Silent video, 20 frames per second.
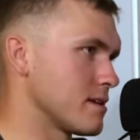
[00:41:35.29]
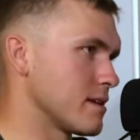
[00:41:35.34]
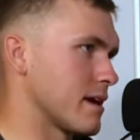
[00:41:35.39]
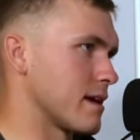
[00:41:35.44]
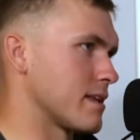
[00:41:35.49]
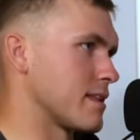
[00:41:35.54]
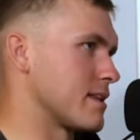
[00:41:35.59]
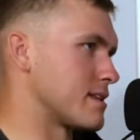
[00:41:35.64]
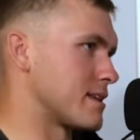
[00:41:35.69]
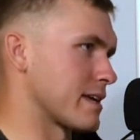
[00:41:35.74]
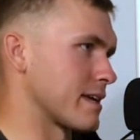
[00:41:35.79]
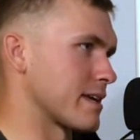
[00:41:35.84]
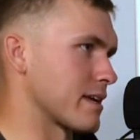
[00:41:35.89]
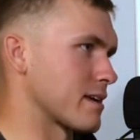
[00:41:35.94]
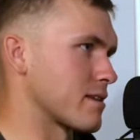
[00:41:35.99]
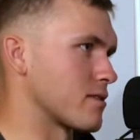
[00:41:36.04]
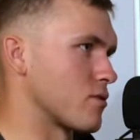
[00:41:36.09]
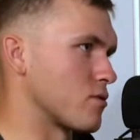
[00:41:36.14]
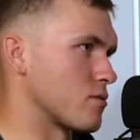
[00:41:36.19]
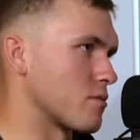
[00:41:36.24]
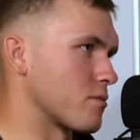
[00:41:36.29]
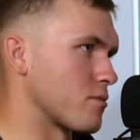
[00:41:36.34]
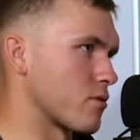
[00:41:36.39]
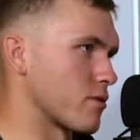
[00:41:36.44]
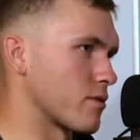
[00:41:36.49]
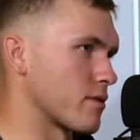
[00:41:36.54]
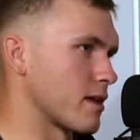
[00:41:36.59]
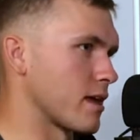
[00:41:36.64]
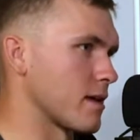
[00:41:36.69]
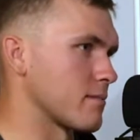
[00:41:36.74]
Yeah, they take it like a normal
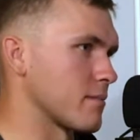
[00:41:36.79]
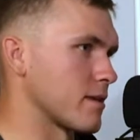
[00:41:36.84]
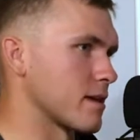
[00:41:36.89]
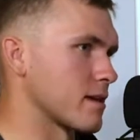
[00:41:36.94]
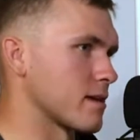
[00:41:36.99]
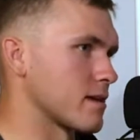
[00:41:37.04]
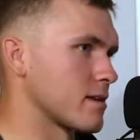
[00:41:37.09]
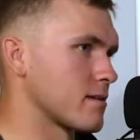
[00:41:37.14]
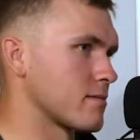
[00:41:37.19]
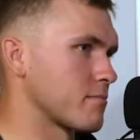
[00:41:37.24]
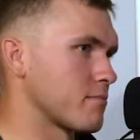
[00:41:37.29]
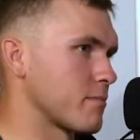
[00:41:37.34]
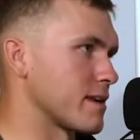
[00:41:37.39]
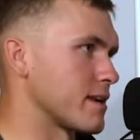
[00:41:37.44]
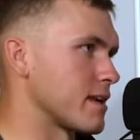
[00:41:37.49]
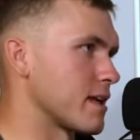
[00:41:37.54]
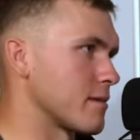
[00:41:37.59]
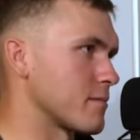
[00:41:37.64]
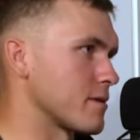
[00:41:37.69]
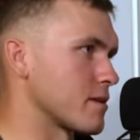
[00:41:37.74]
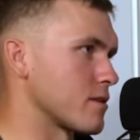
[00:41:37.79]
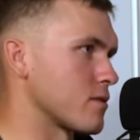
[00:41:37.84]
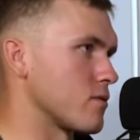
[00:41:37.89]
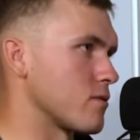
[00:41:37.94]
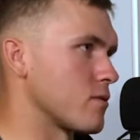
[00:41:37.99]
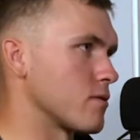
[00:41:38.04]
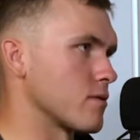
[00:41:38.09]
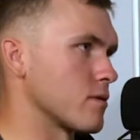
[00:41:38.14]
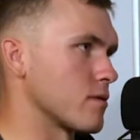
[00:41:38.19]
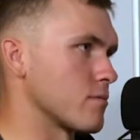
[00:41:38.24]
board game like Pandemic
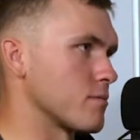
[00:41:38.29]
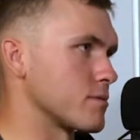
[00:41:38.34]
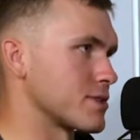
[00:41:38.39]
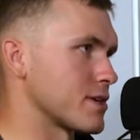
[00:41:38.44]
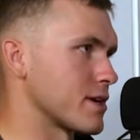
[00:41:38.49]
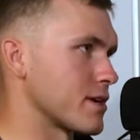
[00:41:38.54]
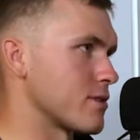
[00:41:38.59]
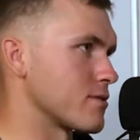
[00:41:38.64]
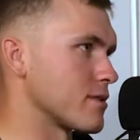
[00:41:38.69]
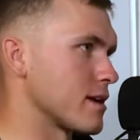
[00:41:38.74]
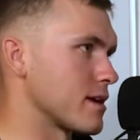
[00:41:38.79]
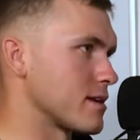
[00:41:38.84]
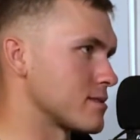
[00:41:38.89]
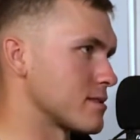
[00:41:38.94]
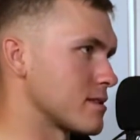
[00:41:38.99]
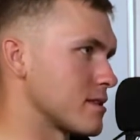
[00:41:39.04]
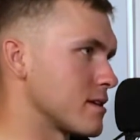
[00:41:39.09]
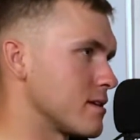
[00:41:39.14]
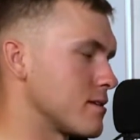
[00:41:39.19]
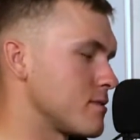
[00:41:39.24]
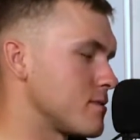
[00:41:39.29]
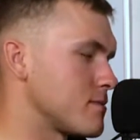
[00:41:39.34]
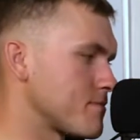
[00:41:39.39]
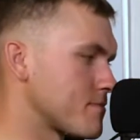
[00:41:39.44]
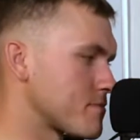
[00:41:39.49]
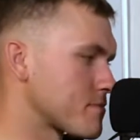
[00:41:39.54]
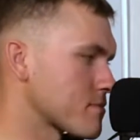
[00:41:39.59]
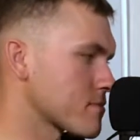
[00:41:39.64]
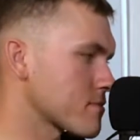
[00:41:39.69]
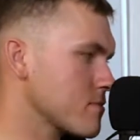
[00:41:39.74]
or Betrayal in the House on the Hill.
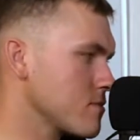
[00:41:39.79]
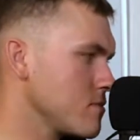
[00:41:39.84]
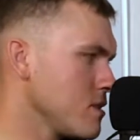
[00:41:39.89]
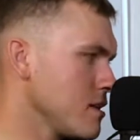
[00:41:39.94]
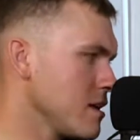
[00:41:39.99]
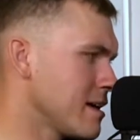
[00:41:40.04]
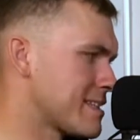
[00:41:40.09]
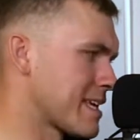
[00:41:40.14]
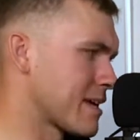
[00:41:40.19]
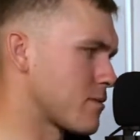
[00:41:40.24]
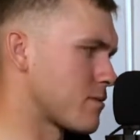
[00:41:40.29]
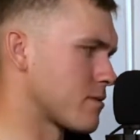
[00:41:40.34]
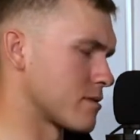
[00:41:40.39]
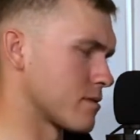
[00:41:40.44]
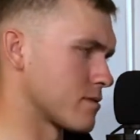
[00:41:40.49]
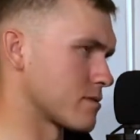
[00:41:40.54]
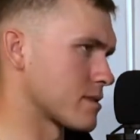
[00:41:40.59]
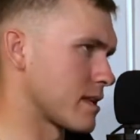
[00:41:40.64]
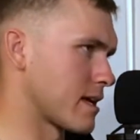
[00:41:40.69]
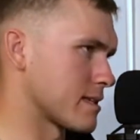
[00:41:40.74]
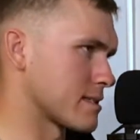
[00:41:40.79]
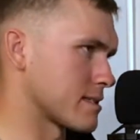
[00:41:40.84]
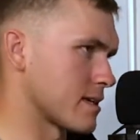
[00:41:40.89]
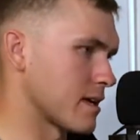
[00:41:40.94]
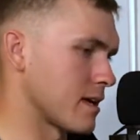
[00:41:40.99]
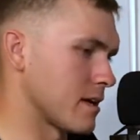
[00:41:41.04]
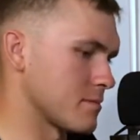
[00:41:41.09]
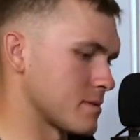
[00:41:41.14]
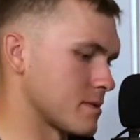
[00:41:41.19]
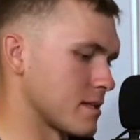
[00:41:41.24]
Take one of those classic
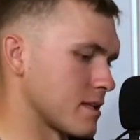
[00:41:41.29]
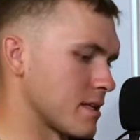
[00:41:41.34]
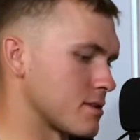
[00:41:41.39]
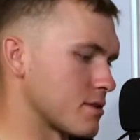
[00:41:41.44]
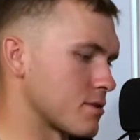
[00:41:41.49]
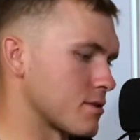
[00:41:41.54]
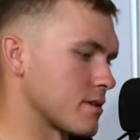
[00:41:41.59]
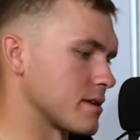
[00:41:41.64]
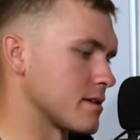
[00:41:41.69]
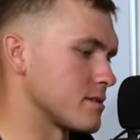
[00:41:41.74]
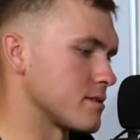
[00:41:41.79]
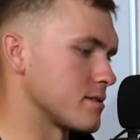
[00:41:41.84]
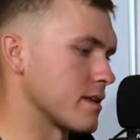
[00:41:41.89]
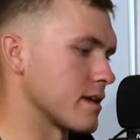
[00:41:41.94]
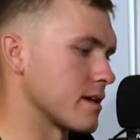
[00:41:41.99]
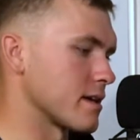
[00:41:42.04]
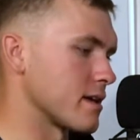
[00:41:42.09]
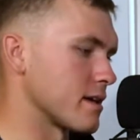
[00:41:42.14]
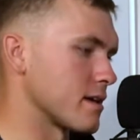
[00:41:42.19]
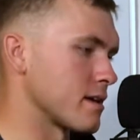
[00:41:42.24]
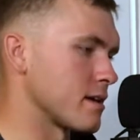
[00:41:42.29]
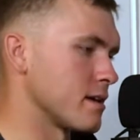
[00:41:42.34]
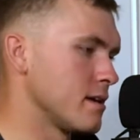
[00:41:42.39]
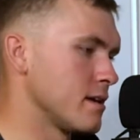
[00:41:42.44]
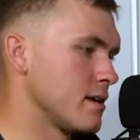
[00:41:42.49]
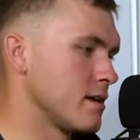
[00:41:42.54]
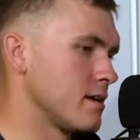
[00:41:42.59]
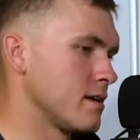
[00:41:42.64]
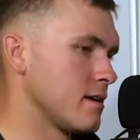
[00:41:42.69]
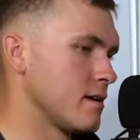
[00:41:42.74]
games and they turn it into like a
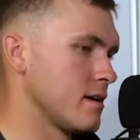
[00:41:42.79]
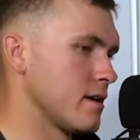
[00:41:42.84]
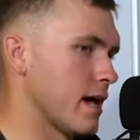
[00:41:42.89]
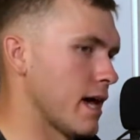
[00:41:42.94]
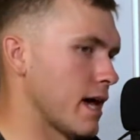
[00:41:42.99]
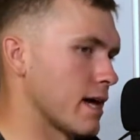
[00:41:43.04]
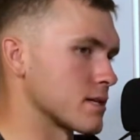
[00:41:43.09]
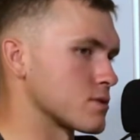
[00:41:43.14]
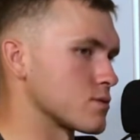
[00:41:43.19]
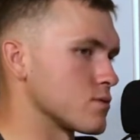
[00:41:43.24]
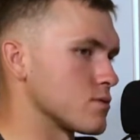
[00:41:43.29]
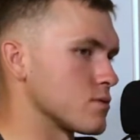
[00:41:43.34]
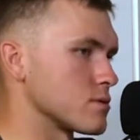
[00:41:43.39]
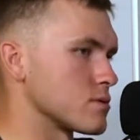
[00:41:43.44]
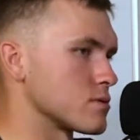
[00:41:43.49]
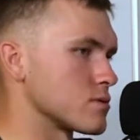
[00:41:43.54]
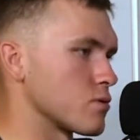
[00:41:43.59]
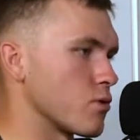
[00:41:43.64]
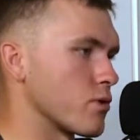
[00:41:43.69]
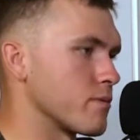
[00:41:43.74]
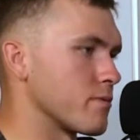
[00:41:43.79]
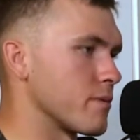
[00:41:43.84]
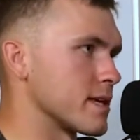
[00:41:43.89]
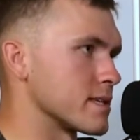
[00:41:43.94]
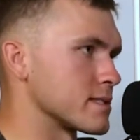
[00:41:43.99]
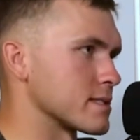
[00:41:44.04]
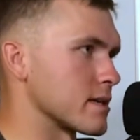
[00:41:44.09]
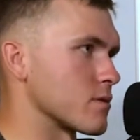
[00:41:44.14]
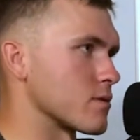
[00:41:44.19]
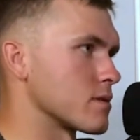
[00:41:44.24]
actual story
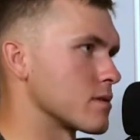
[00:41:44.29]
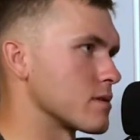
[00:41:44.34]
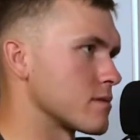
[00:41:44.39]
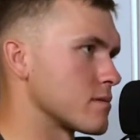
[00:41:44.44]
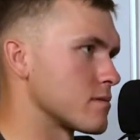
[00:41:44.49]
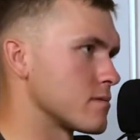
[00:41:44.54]
based, like